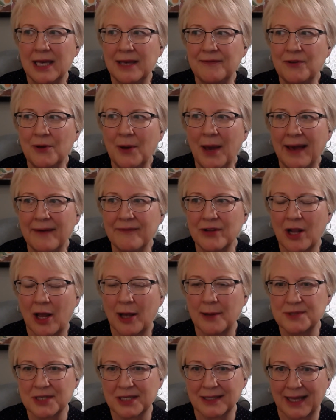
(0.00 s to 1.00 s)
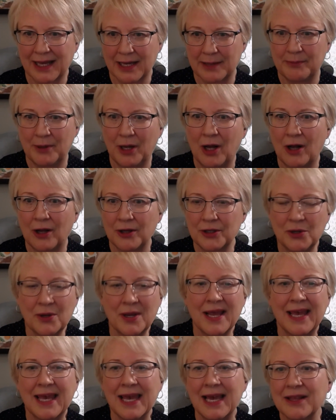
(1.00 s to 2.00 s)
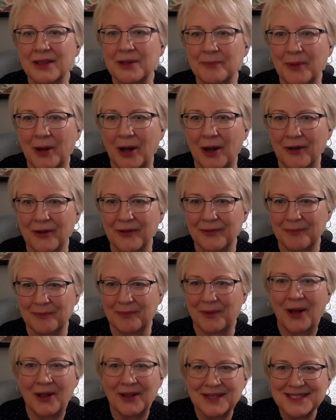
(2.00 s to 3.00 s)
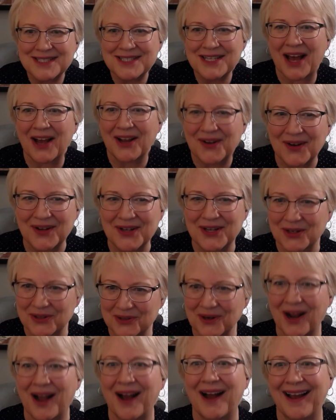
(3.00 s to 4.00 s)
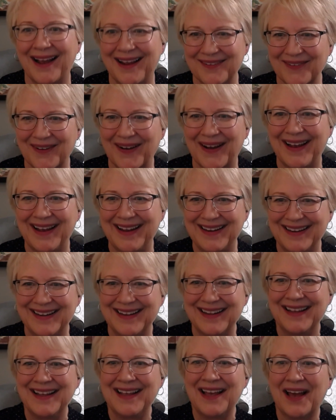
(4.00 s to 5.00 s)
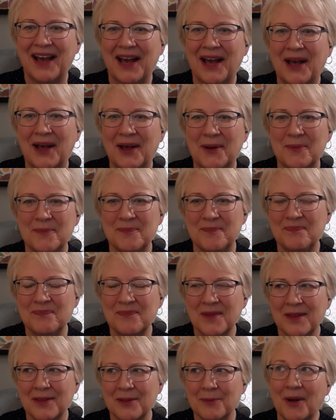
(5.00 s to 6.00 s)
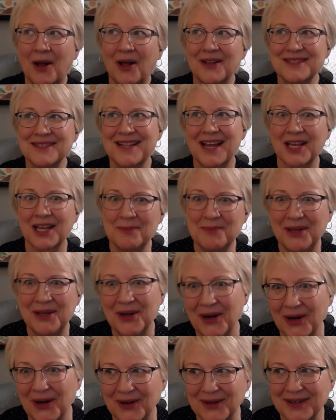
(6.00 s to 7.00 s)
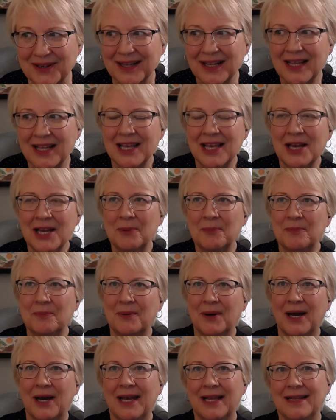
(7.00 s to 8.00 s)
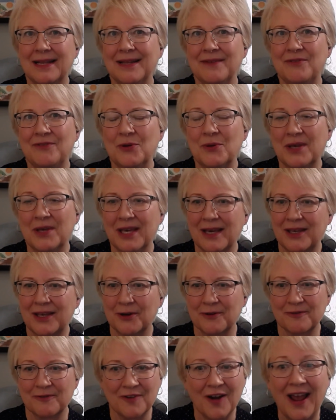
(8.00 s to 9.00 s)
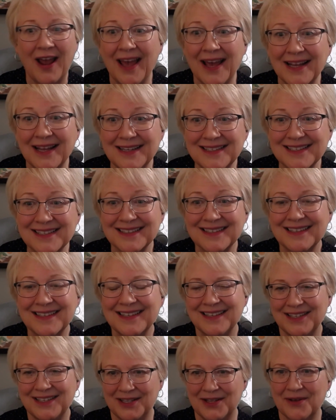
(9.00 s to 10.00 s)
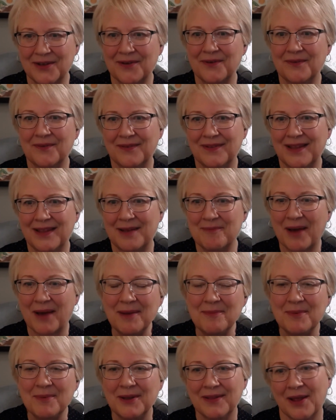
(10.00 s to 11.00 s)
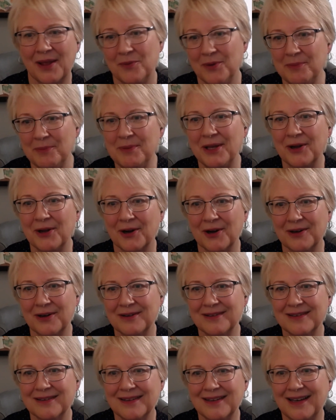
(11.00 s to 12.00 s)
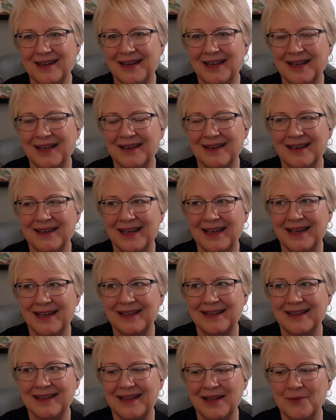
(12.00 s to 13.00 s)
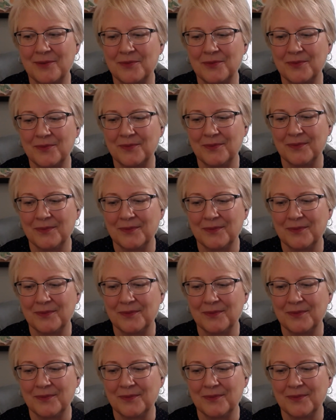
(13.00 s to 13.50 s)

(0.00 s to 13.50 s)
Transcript: if you have an object like a ball, you can kick the ball. Ball is not going to cry, right? Um, ball is not going to be hurt. But if you kick your friend, you know, they might be, they hmm. would be hurt. Uh, and they,